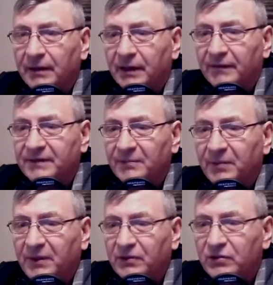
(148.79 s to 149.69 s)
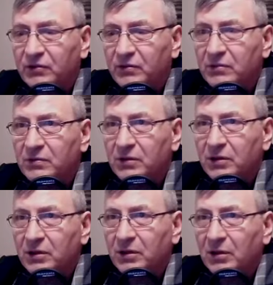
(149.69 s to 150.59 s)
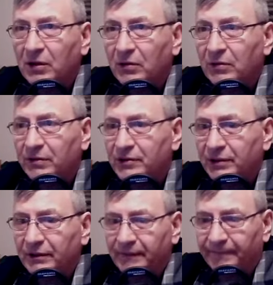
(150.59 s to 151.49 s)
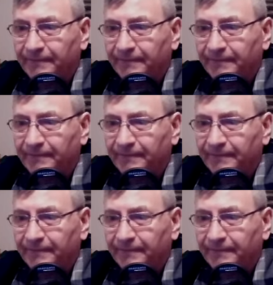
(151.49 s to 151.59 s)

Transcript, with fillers: have spiritual origin.